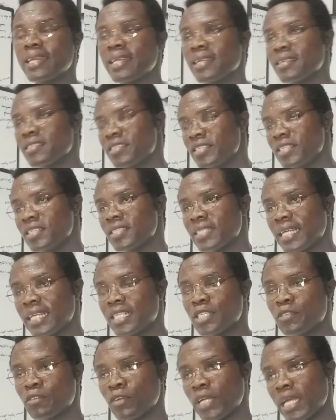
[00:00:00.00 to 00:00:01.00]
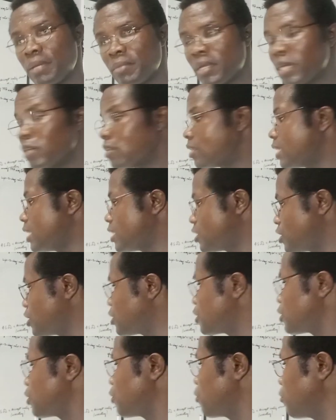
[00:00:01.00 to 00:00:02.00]
and C stands for chemical glass,
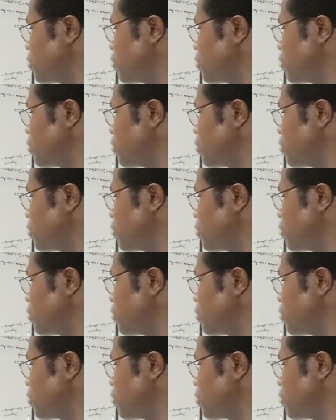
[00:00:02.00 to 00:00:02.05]
just to